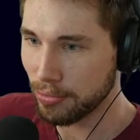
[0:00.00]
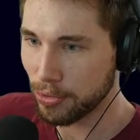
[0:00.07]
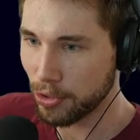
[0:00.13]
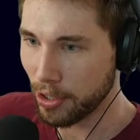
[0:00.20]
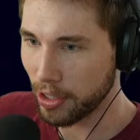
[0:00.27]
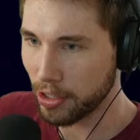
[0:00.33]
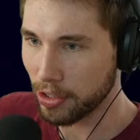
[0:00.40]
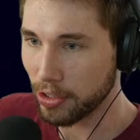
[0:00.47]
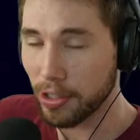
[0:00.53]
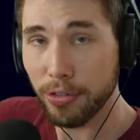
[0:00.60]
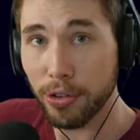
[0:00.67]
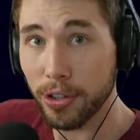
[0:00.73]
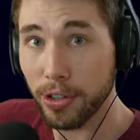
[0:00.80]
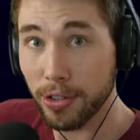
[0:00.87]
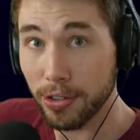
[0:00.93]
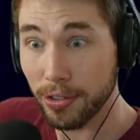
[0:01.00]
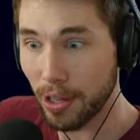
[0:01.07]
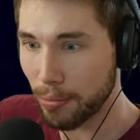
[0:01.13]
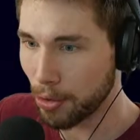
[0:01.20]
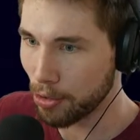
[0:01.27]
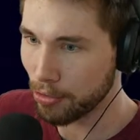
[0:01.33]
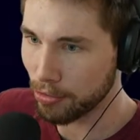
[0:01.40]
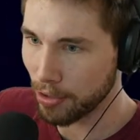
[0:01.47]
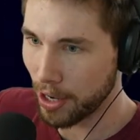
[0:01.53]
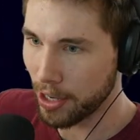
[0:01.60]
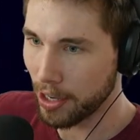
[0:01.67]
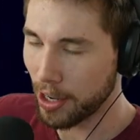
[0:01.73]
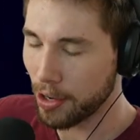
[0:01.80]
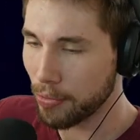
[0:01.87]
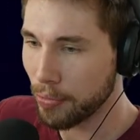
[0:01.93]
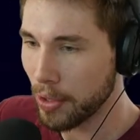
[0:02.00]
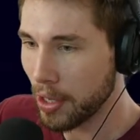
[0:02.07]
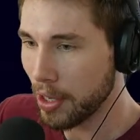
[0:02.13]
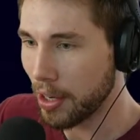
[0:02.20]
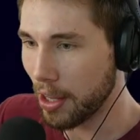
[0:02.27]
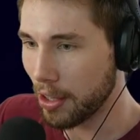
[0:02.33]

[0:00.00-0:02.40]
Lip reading: So, I can give you a little demo right now. Now,